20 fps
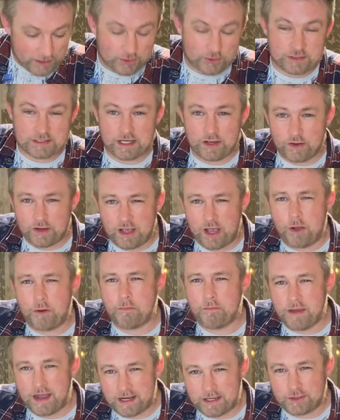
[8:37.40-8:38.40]
looks like how
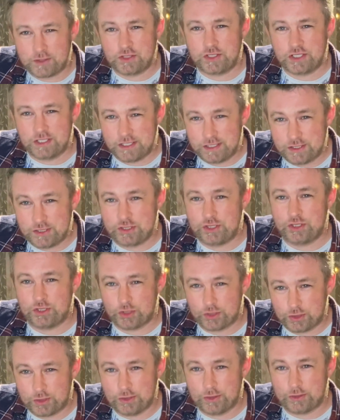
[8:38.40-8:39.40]
mac and cheese
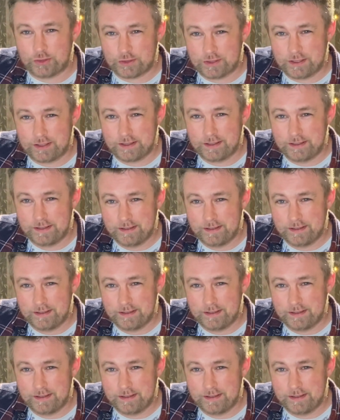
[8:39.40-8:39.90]
should look.